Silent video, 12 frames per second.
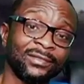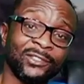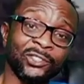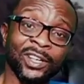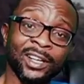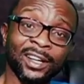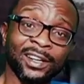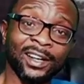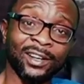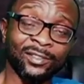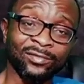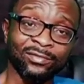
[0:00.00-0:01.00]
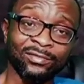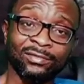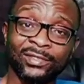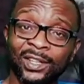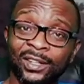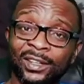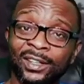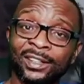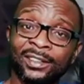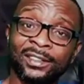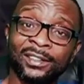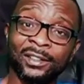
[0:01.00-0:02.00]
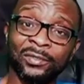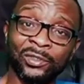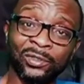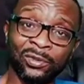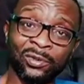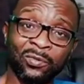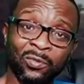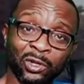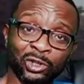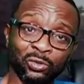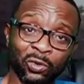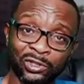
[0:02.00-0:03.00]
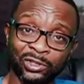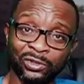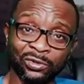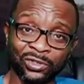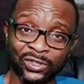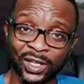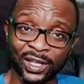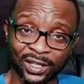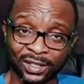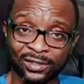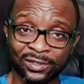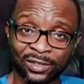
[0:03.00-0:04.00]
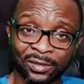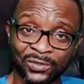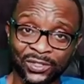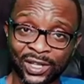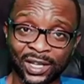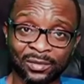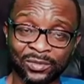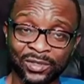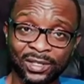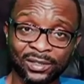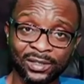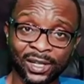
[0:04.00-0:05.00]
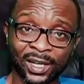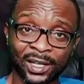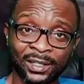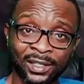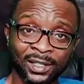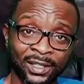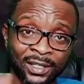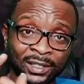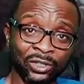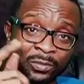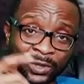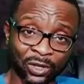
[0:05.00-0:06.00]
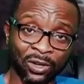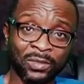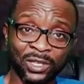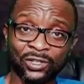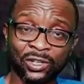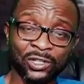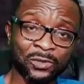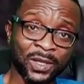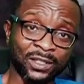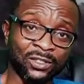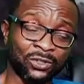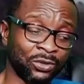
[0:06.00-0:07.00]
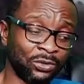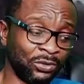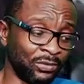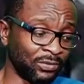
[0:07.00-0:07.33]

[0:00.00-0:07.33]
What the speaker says: You get that now? If you don't watch what you say sometimes, right, you become a suspect too.